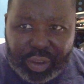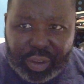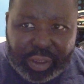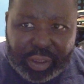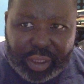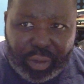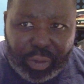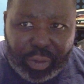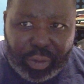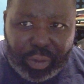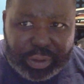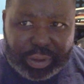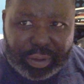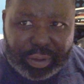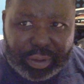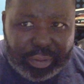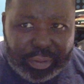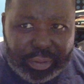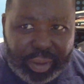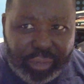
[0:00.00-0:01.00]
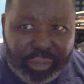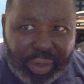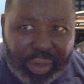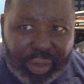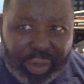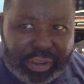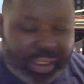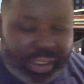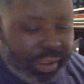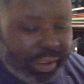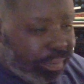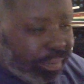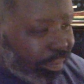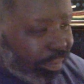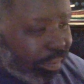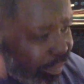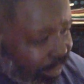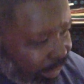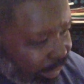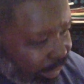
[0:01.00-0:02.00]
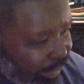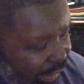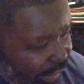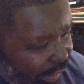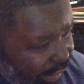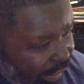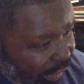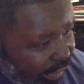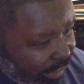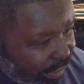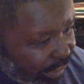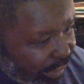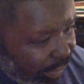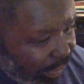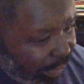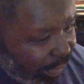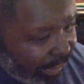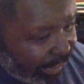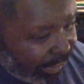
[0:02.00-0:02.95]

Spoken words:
those investing. So I